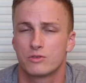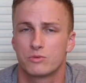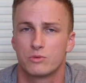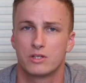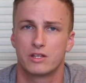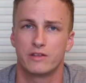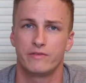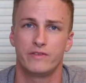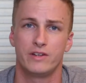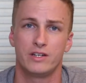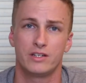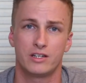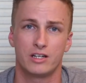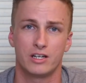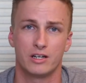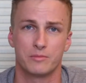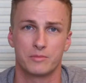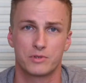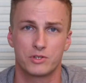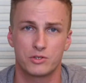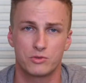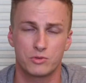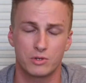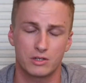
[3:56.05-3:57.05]
worth of income
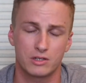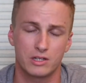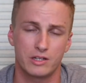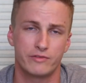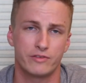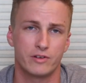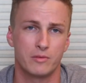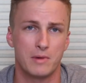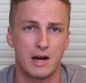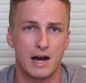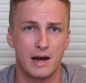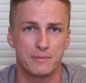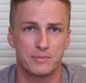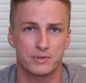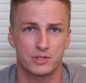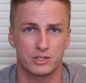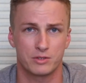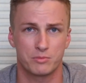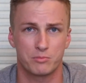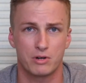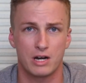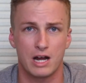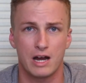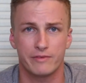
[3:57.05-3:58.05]
strictly from options
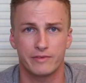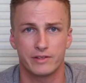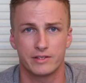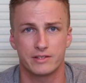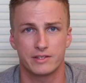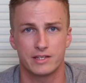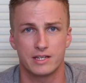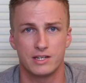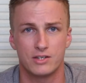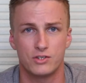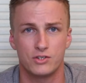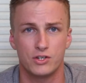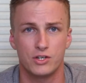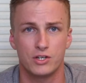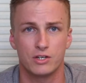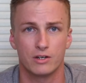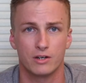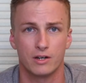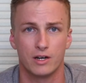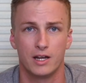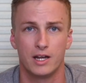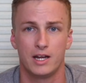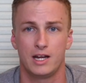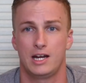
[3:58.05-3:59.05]
profits each year